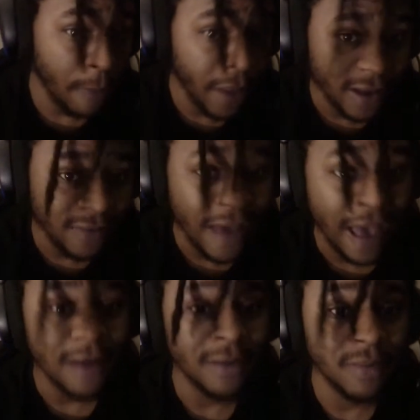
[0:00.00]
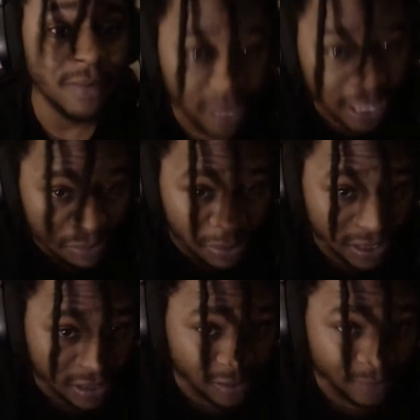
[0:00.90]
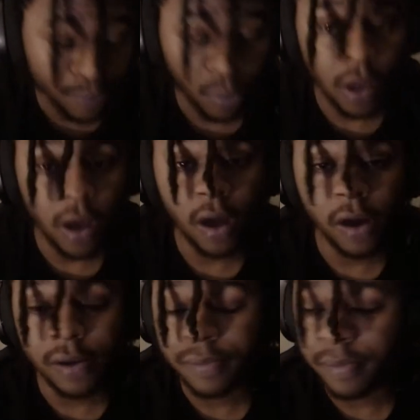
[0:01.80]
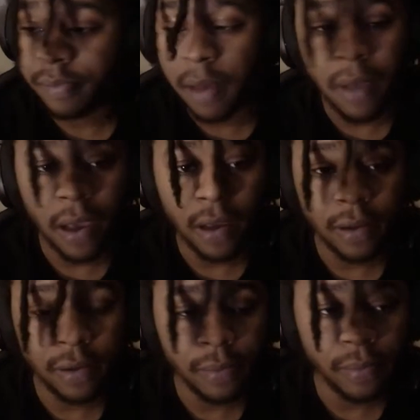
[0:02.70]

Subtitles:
PS5, man. Maybe. Not bad.